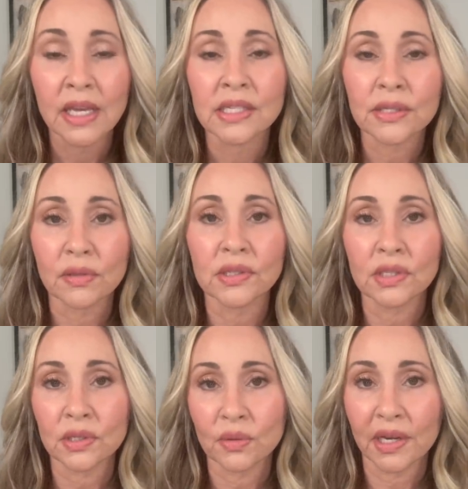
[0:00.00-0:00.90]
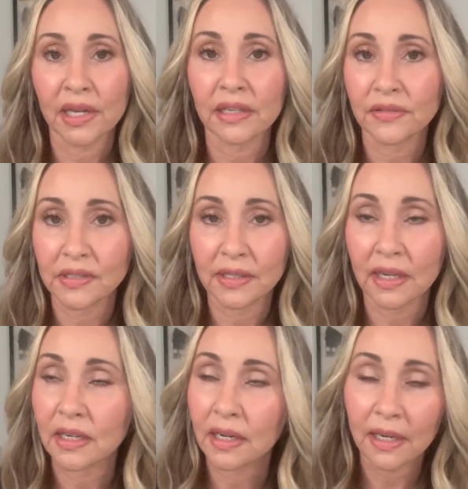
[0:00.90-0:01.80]
So this is why I love
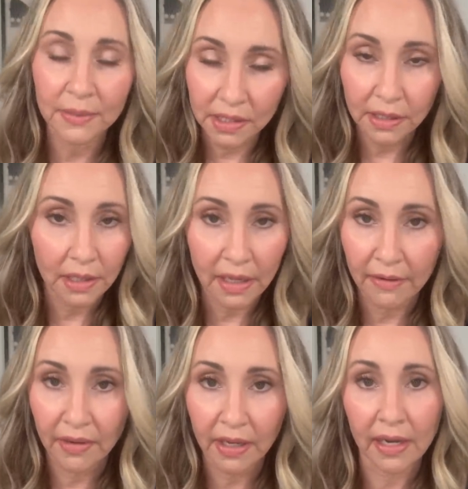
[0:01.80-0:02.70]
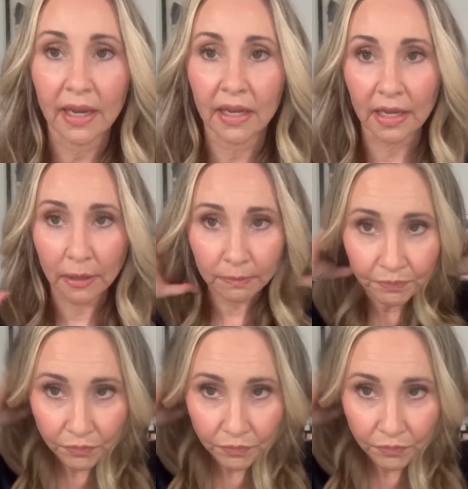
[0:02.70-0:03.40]
Seint. I absolutely love it. And